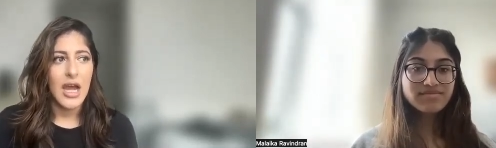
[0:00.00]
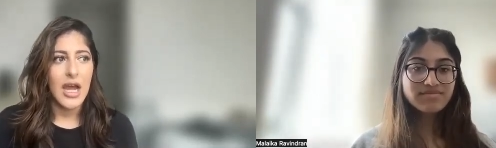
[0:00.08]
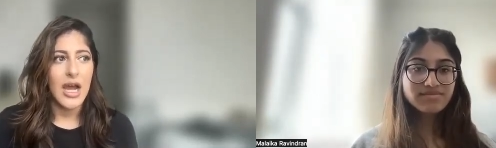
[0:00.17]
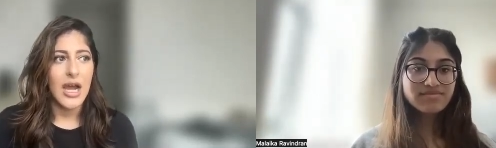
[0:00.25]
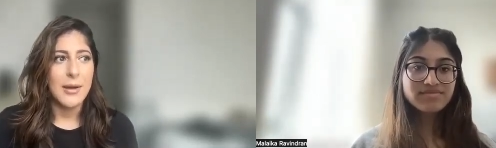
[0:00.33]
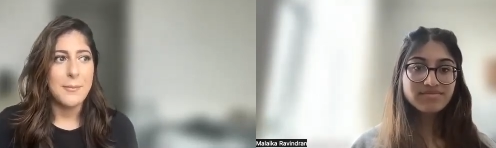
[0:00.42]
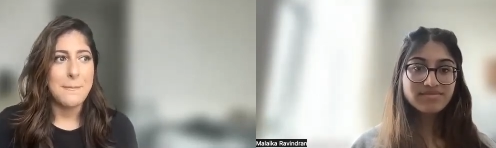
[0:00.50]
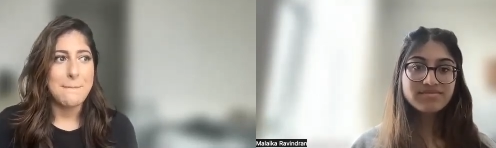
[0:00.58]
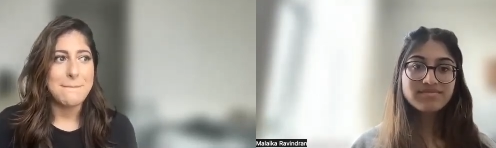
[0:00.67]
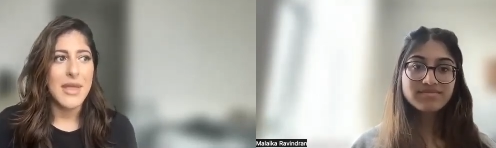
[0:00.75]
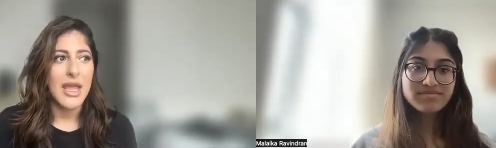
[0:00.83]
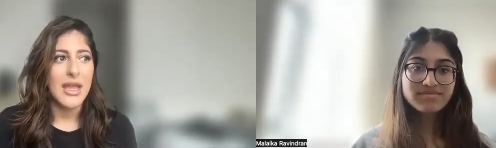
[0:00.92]

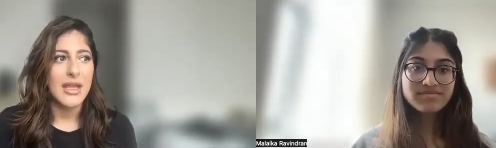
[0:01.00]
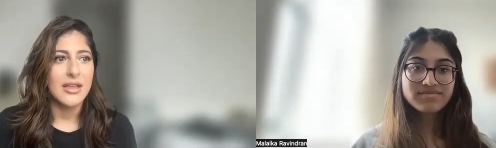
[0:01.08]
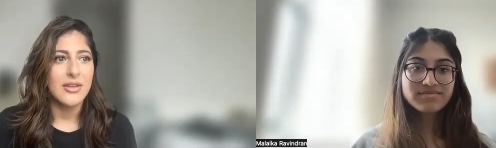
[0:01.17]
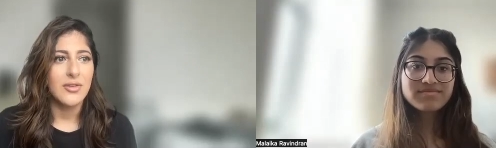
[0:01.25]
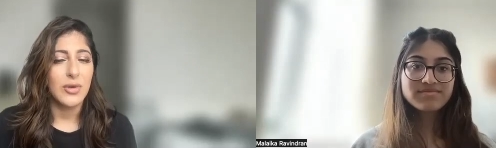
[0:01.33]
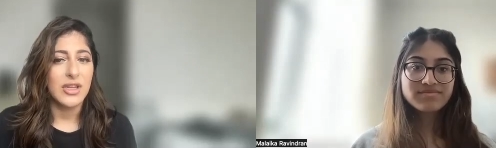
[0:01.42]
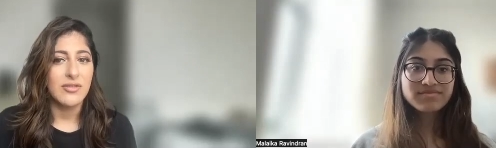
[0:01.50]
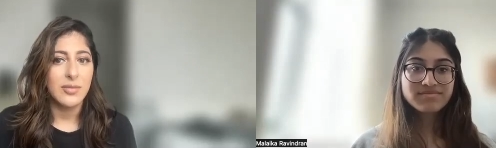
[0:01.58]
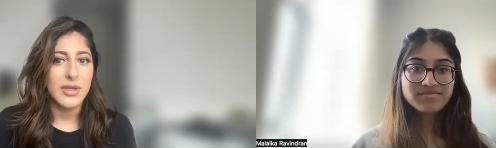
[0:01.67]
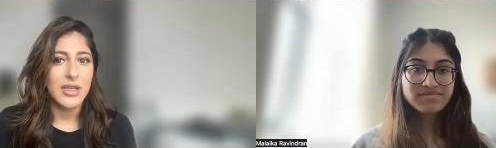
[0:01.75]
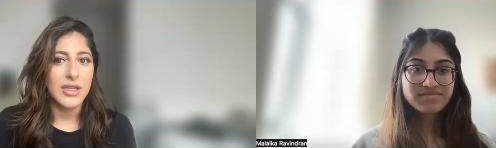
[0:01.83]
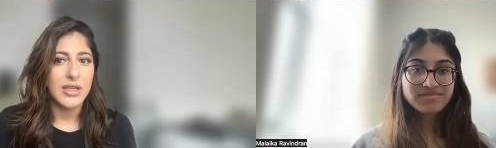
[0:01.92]
Speaker 1: And we've
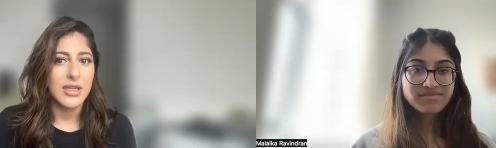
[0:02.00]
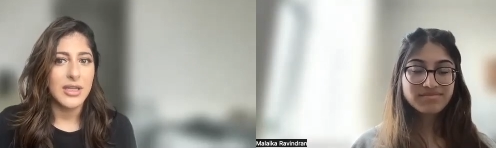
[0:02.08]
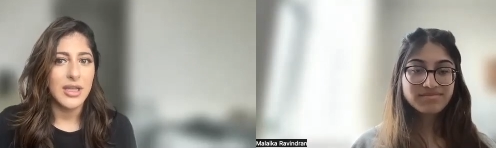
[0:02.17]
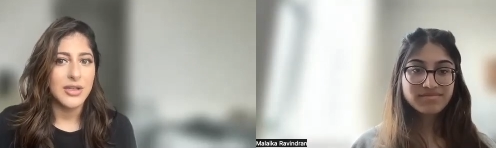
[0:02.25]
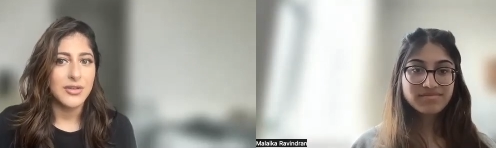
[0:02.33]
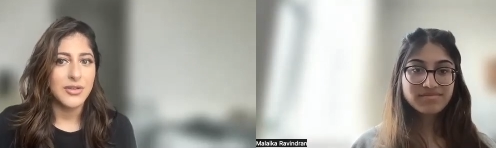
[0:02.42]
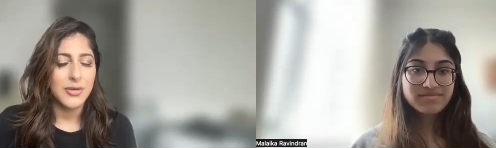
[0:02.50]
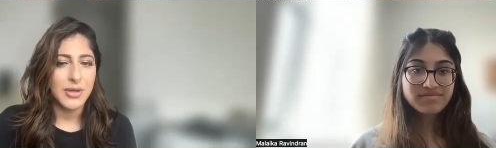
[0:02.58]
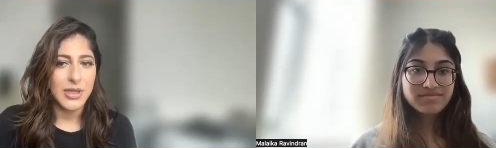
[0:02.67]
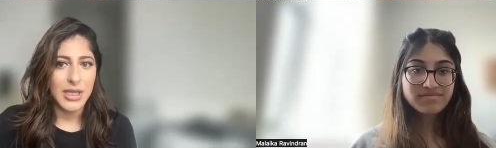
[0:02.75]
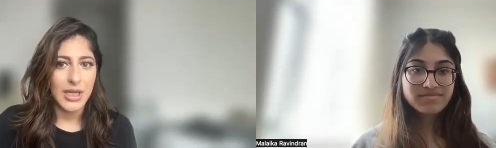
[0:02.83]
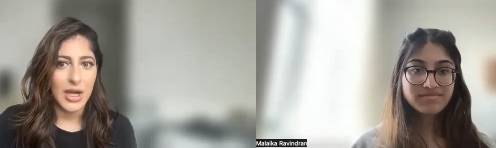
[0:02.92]
been
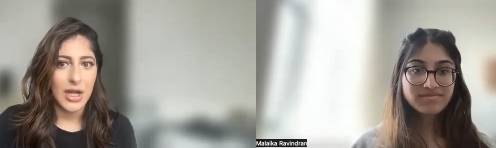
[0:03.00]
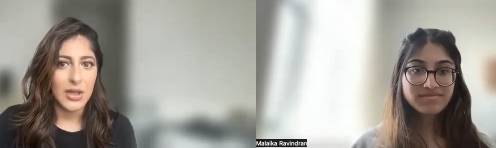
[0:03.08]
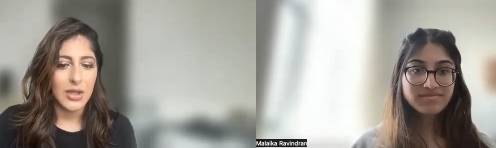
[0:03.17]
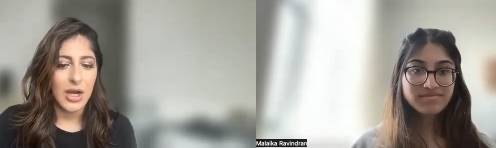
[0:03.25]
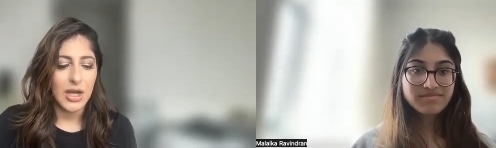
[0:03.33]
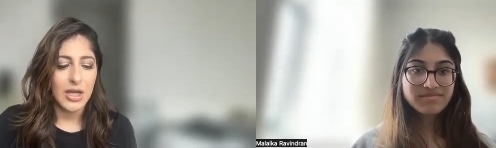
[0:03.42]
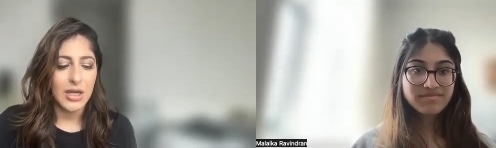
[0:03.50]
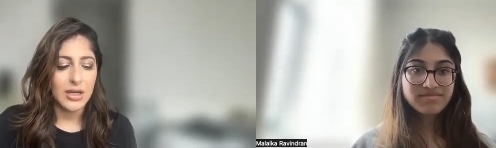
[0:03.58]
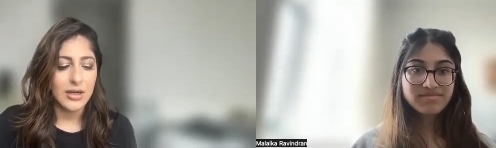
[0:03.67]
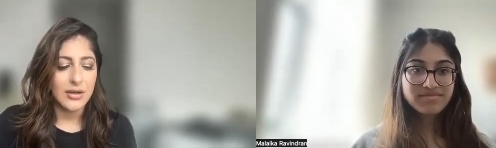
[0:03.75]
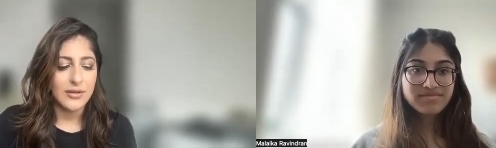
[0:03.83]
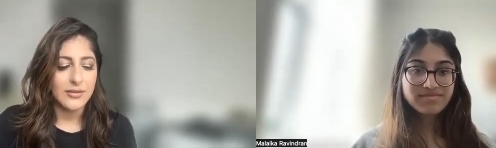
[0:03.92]
doing a lot
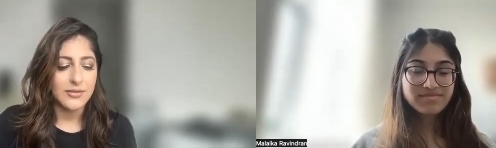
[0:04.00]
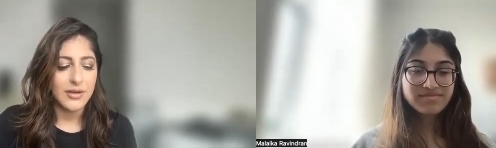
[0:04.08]
of